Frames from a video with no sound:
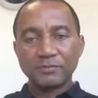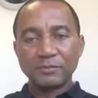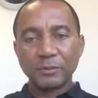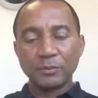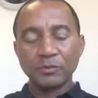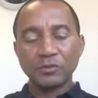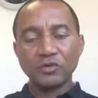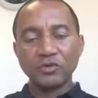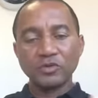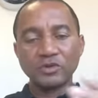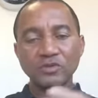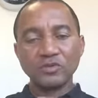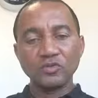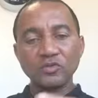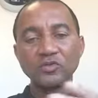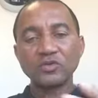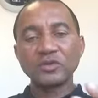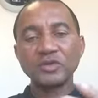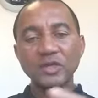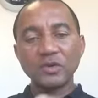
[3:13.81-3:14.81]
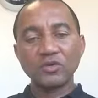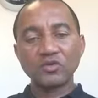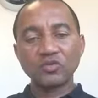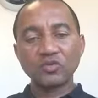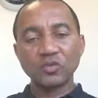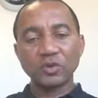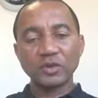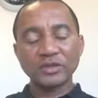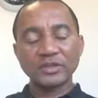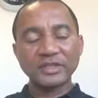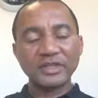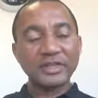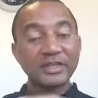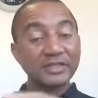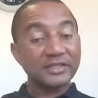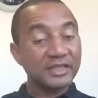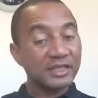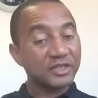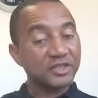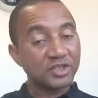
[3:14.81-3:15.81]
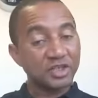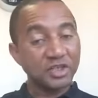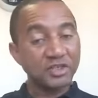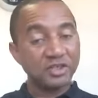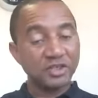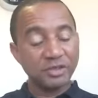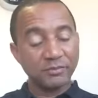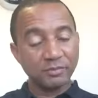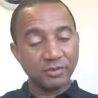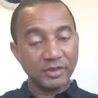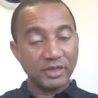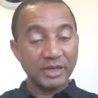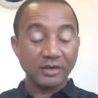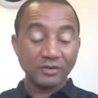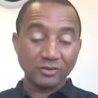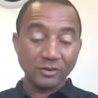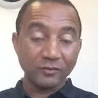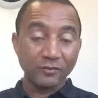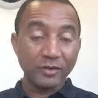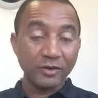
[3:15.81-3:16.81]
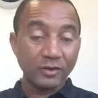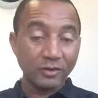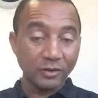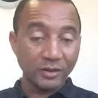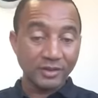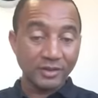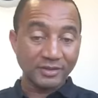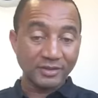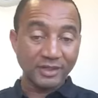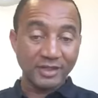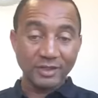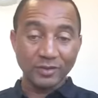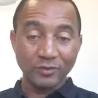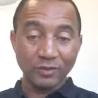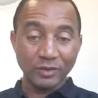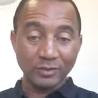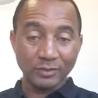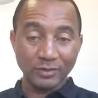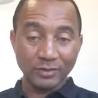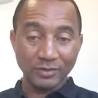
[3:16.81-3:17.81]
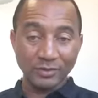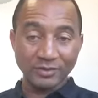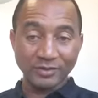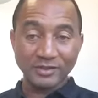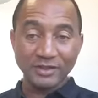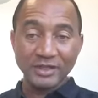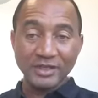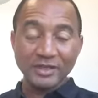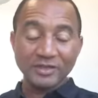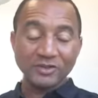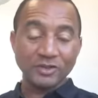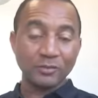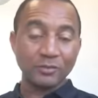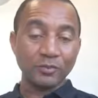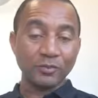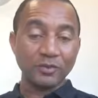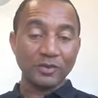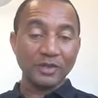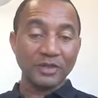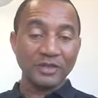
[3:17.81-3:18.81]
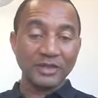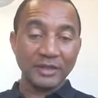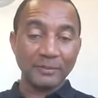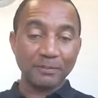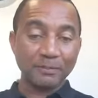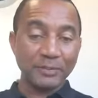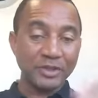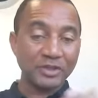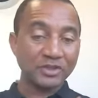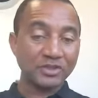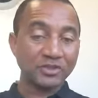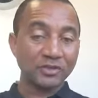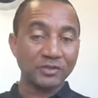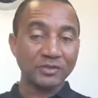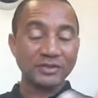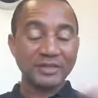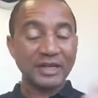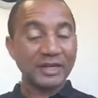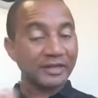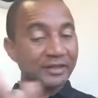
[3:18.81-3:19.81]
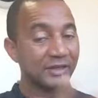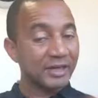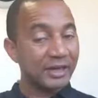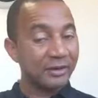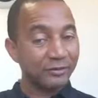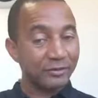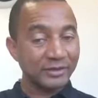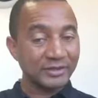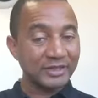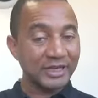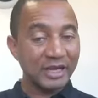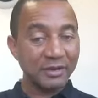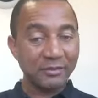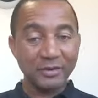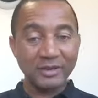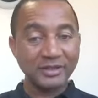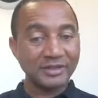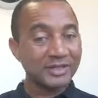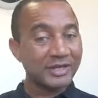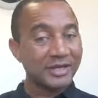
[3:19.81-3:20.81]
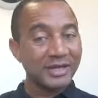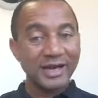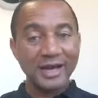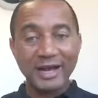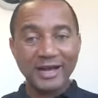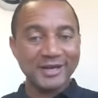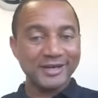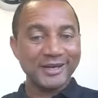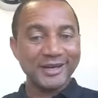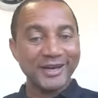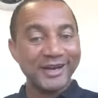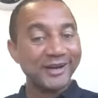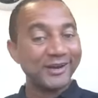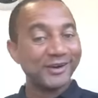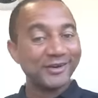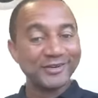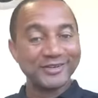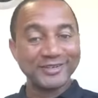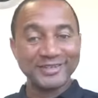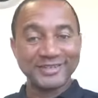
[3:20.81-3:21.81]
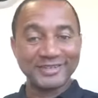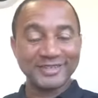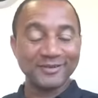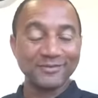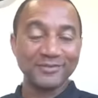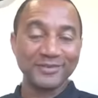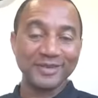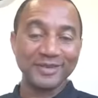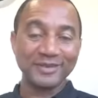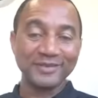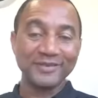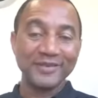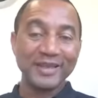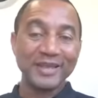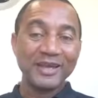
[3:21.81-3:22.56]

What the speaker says: people use those words interchangeably out of ignorance anyway, because some people think that pensions and retirement are all the same thing.